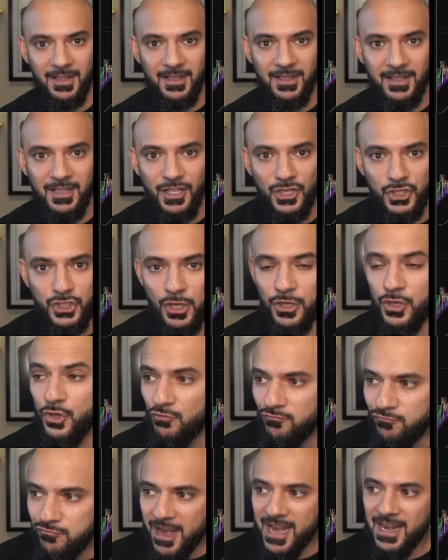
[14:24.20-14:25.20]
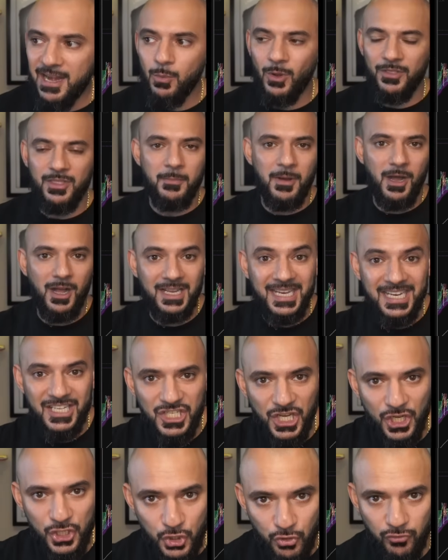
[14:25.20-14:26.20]
So you really want the market
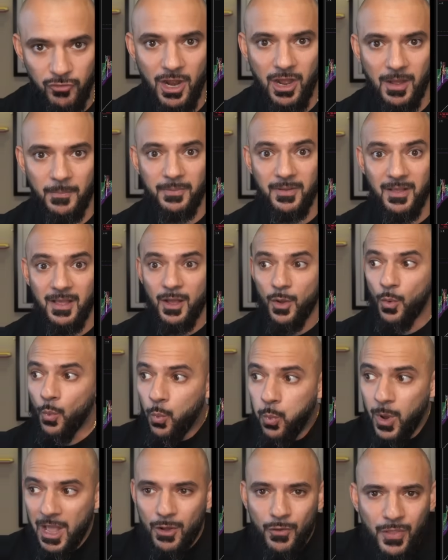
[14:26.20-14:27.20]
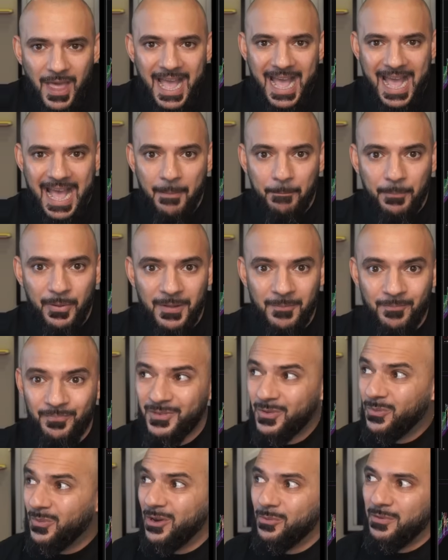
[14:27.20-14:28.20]
to drop. Will that happen?
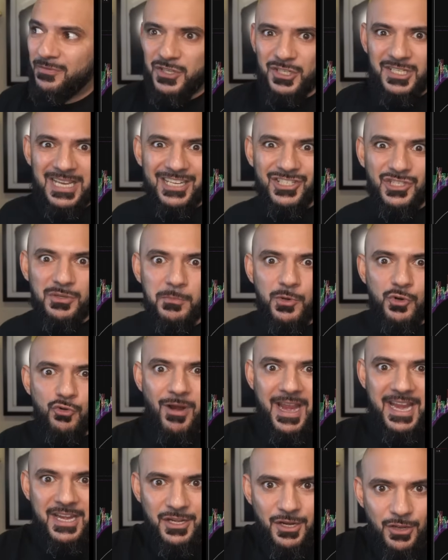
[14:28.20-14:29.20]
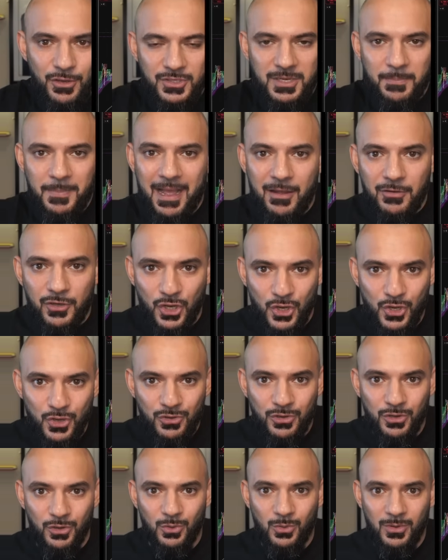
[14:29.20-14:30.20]
Well, we've just had some great news about
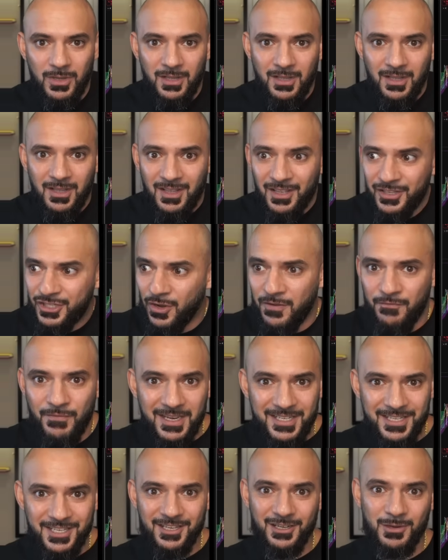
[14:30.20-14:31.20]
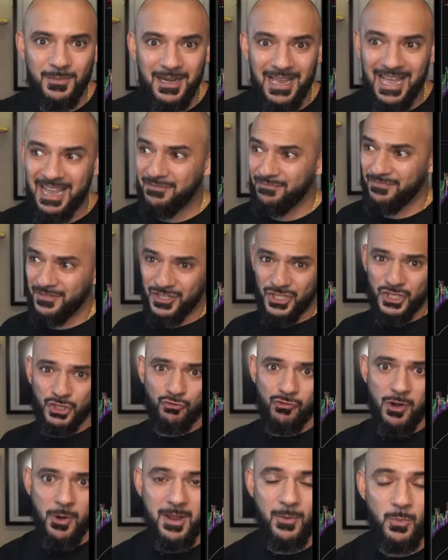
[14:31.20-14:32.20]
Google. So investors are going to be like,
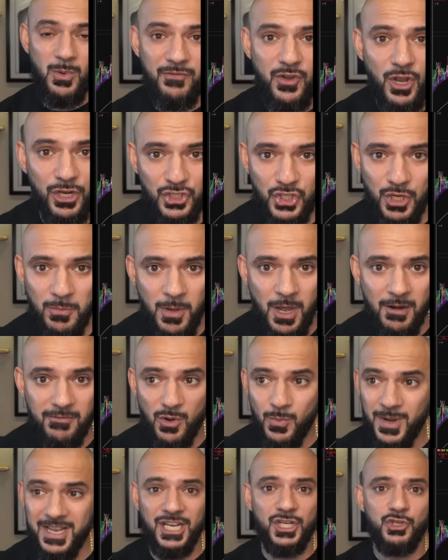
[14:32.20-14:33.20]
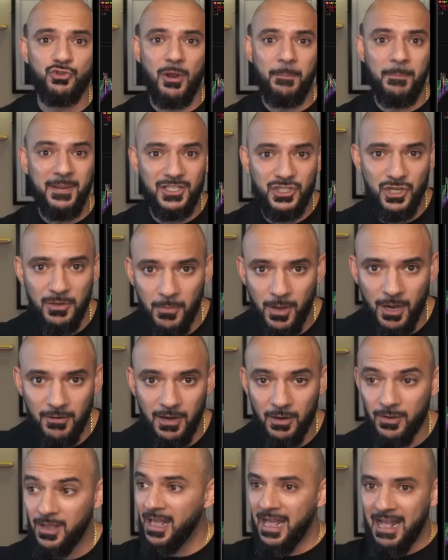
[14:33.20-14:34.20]
screw it, we've got tomorrow, we can drop it
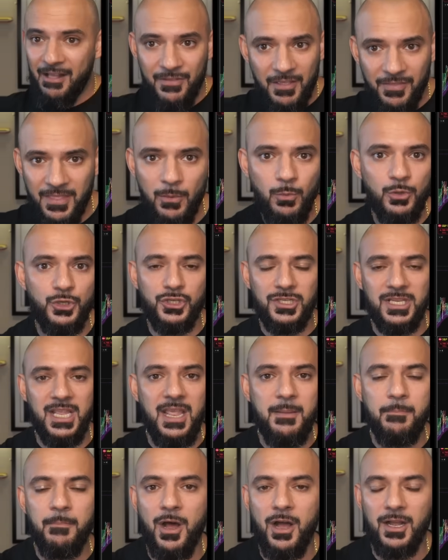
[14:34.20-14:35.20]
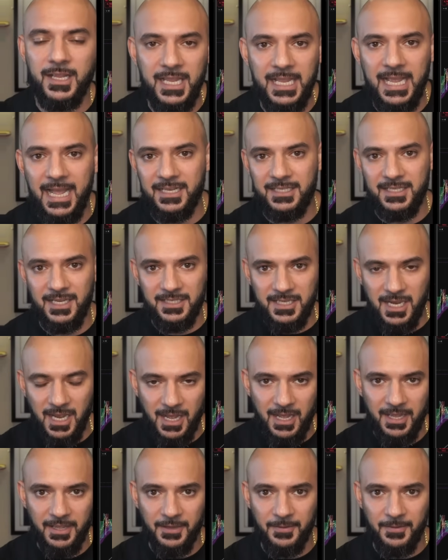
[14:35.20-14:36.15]
tomorrow. And then they will just keep marking assets higher,